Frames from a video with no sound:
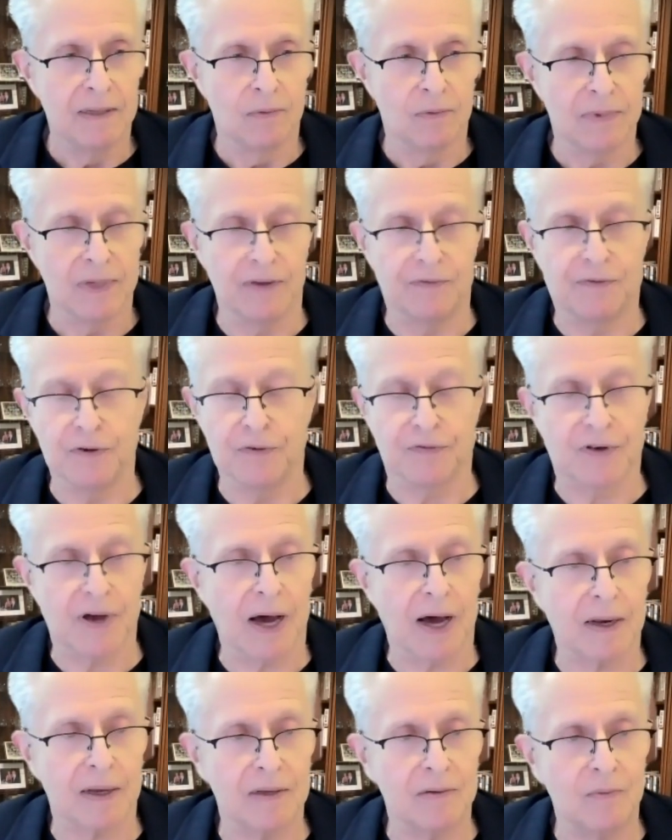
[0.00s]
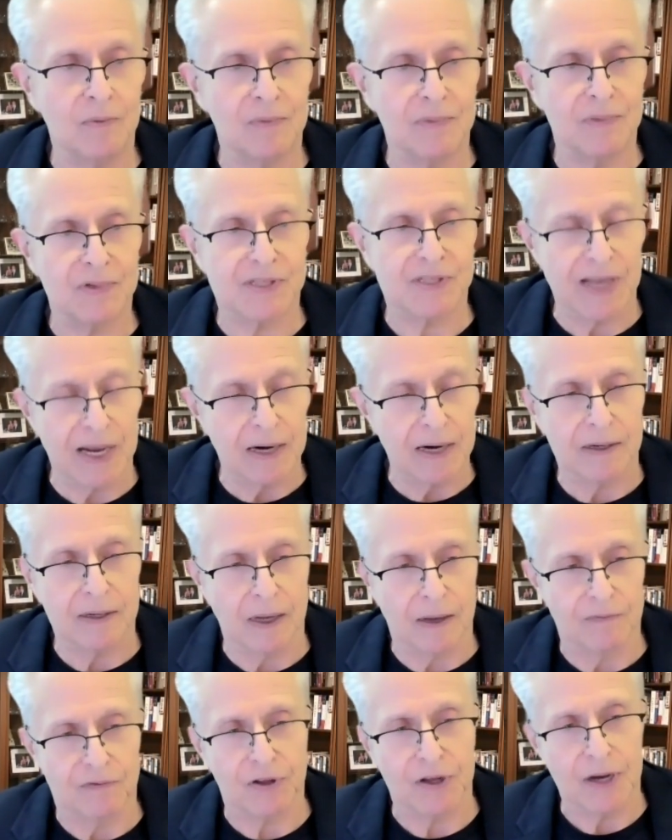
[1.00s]
if you've got a Senate
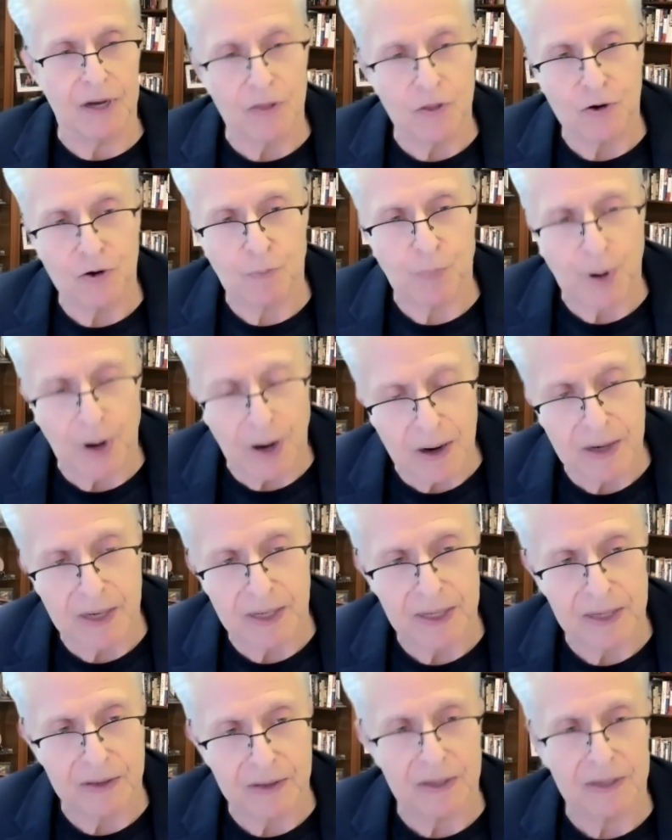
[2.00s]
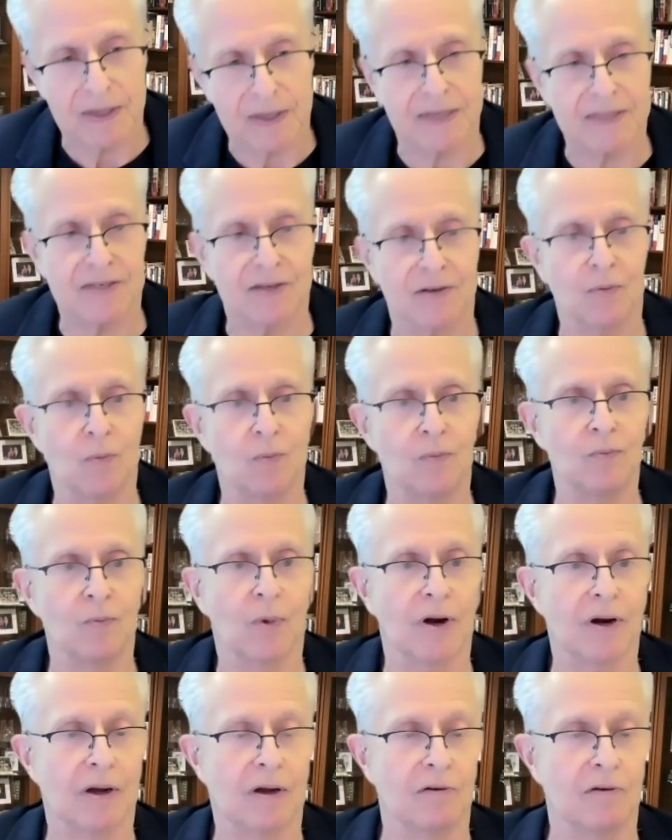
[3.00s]
of the other party that doesn't
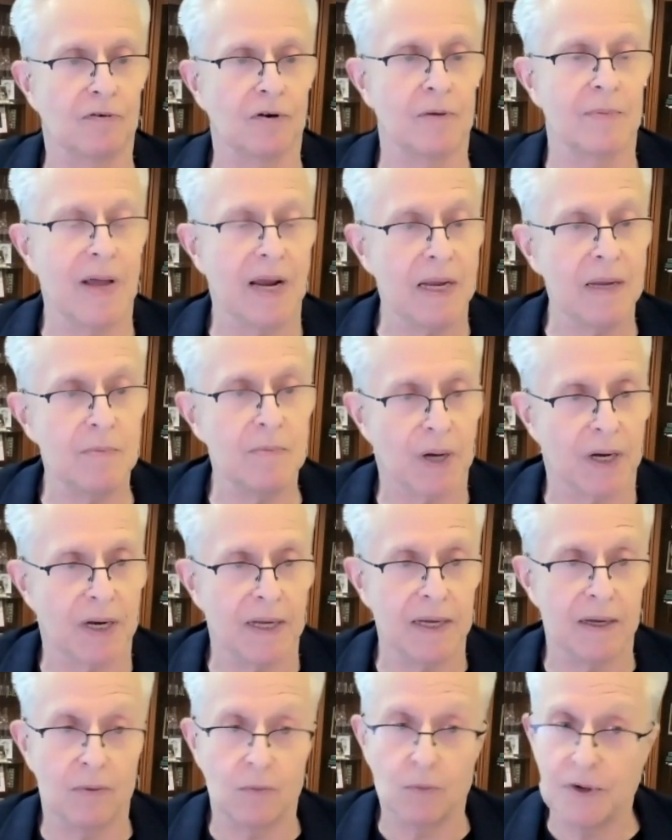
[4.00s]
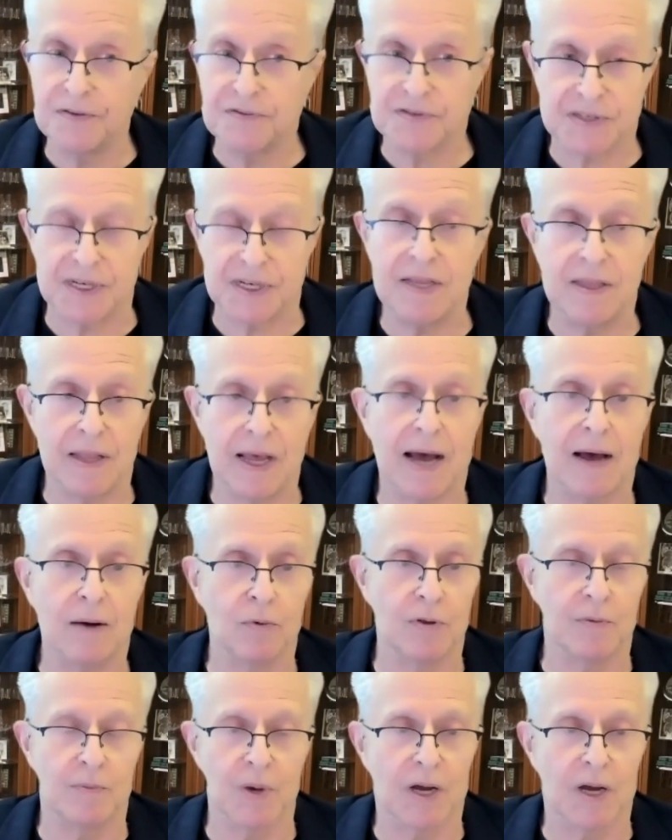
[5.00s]
want to confirm anybody, and we've seen that
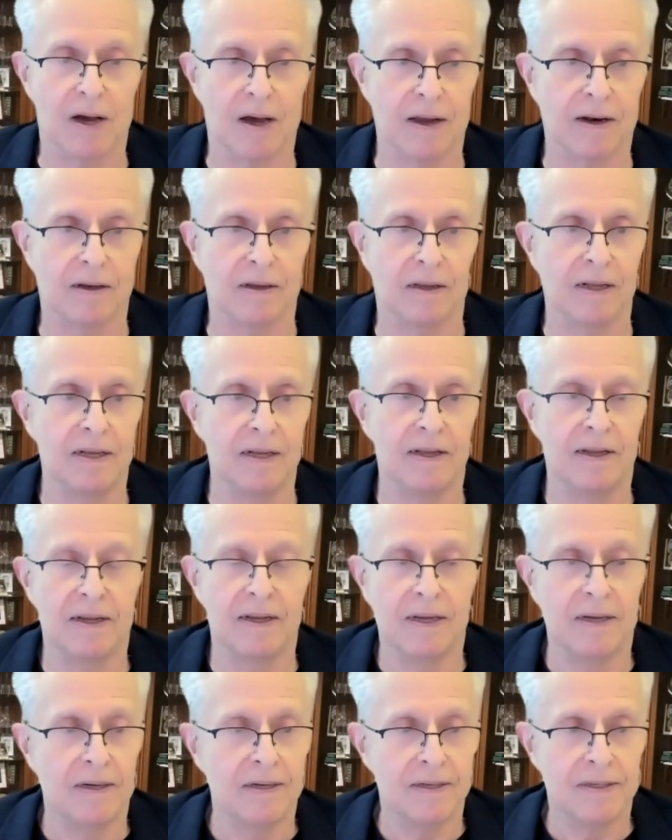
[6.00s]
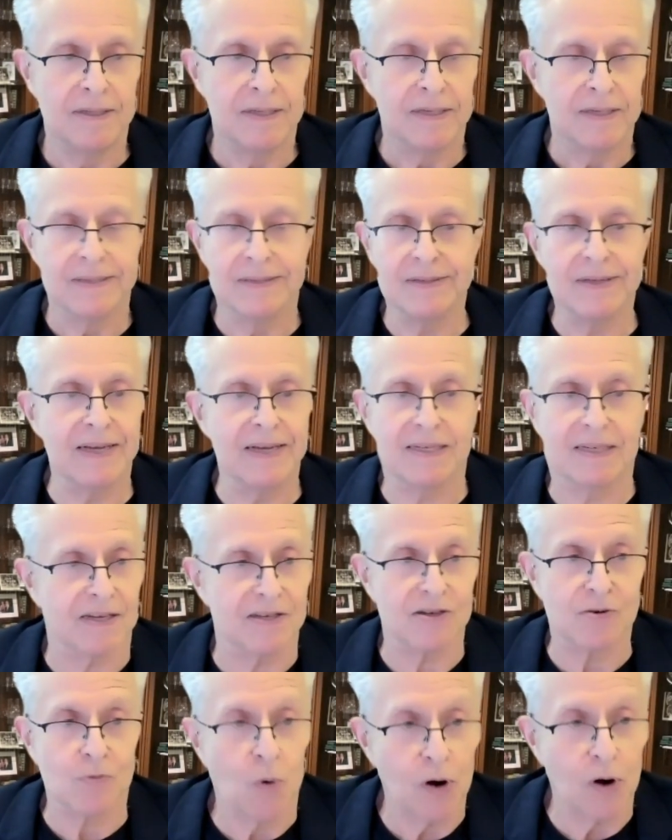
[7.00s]
with McConnell, it
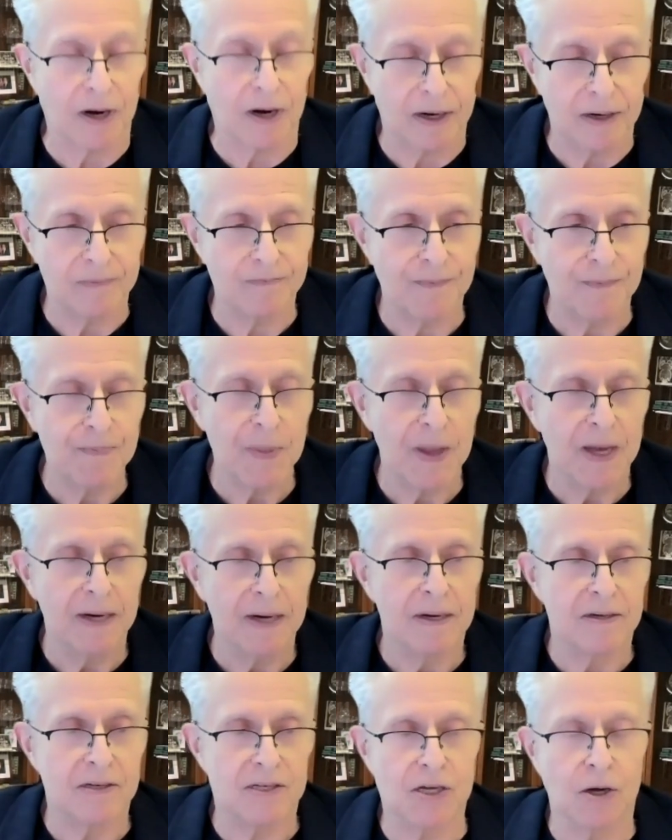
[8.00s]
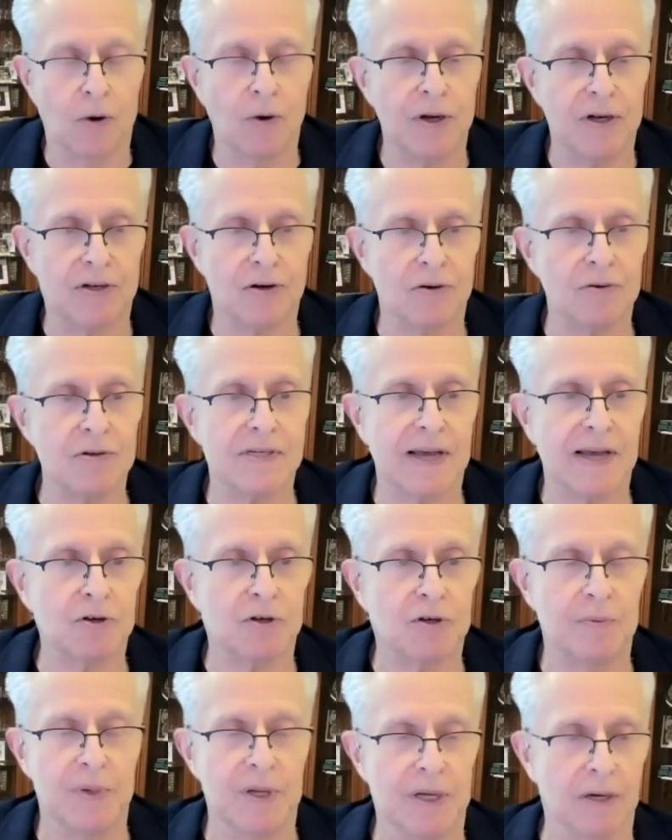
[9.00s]
doesn't work. So it turns out
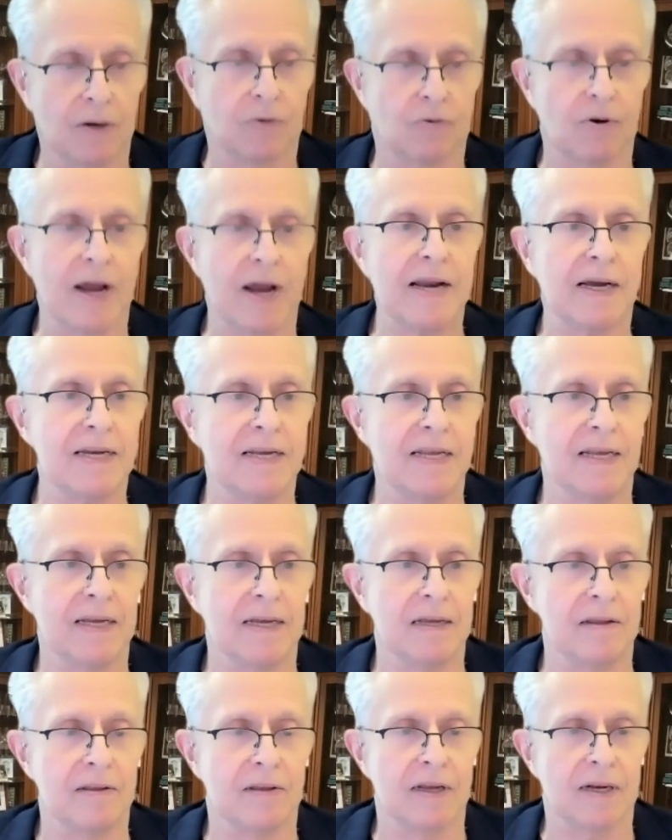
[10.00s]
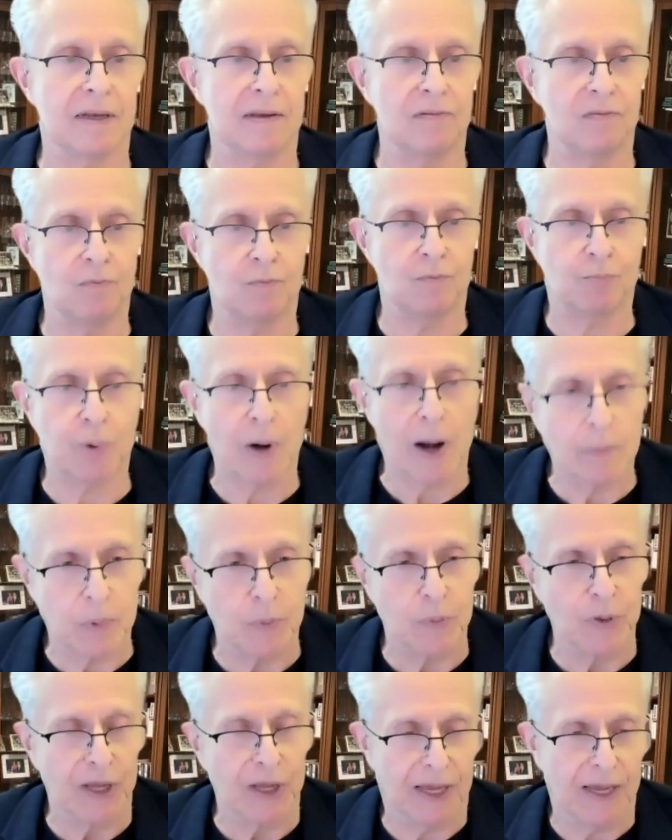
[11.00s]
to be a great idea that
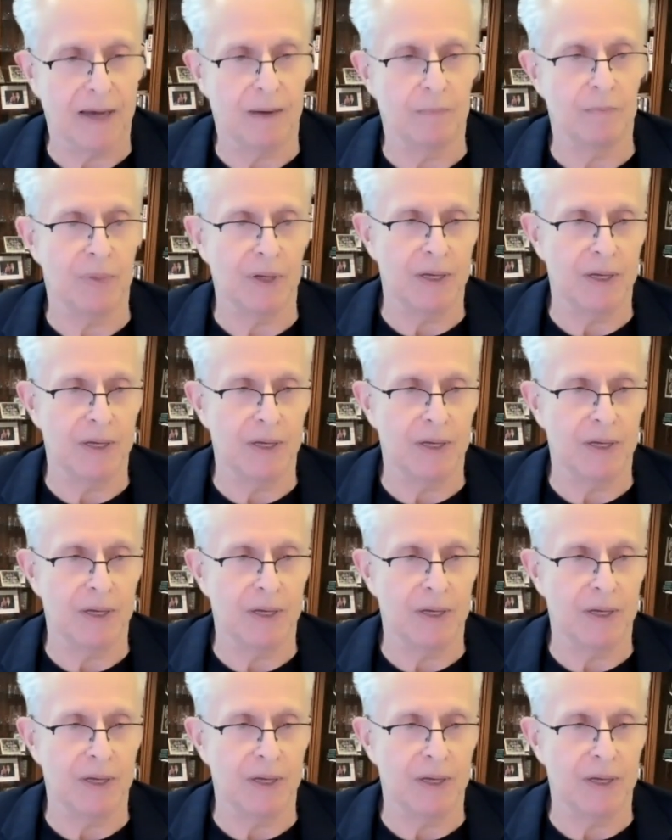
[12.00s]
probably can't be